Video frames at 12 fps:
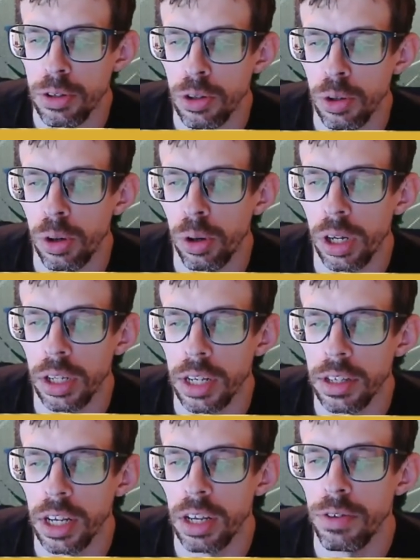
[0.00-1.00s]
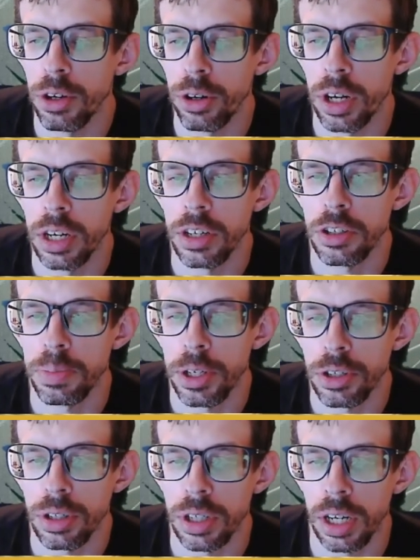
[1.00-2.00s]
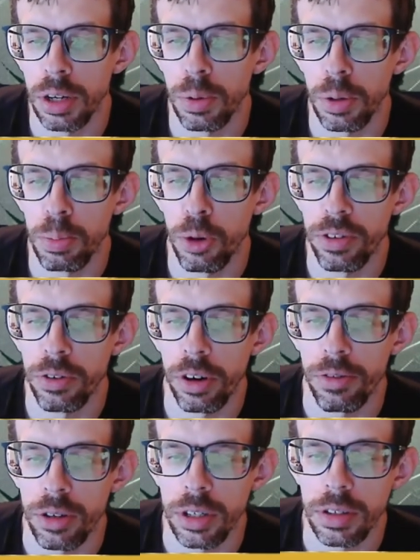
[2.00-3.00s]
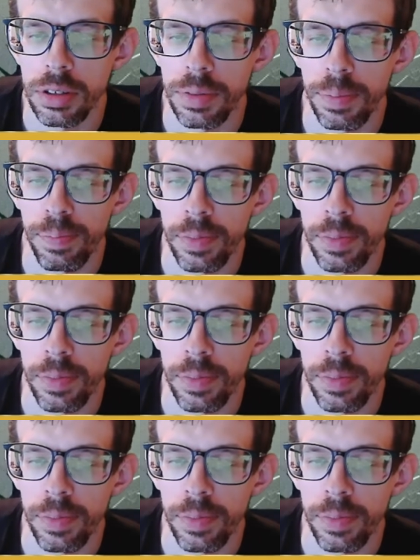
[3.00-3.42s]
so loyal that they even created a special day with a movie reference.